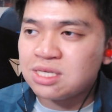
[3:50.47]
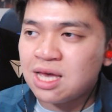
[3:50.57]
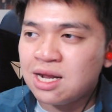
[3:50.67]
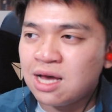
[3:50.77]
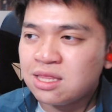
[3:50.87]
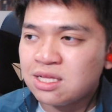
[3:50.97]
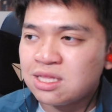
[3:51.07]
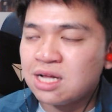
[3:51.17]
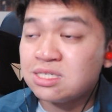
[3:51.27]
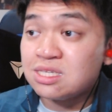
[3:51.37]
and I think
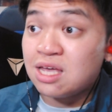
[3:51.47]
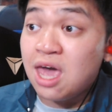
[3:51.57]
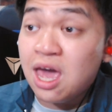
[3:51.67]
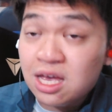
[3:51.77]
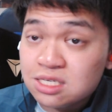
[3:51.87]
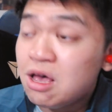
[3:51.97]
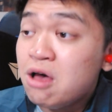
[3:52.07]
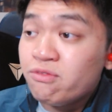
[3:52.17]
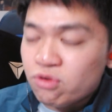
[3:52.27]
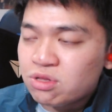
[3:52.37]
that's the case
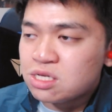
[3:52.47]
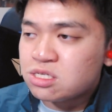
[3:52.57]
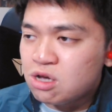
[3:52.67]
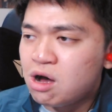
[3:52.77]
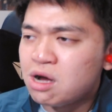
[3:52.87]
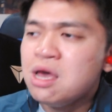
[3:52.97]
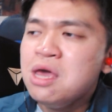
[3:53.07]
for this song.